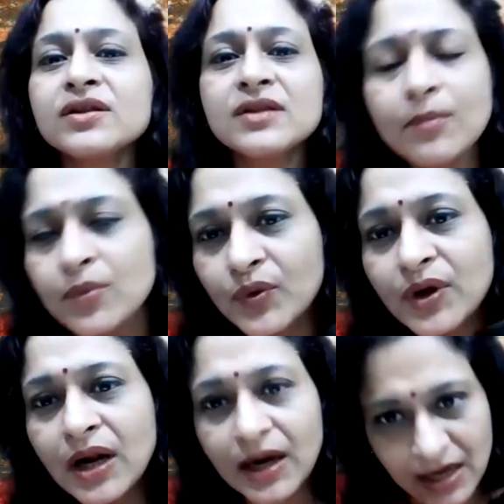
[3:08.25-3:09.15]
or the
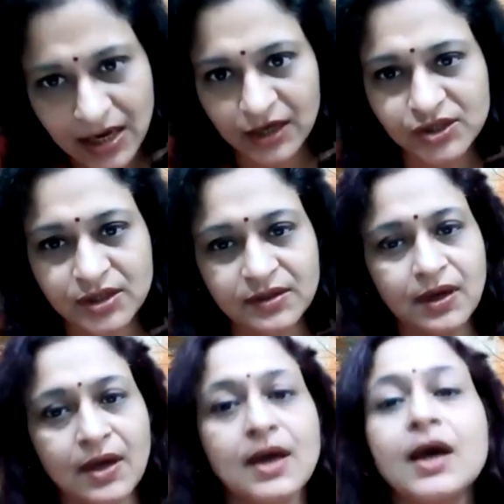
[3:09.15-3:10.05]
moon
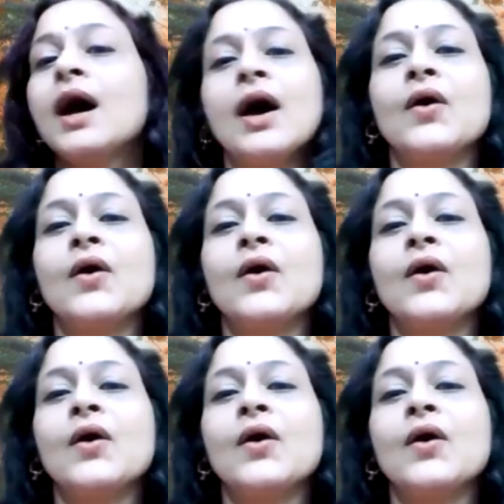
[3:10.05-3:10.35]
nakshatra.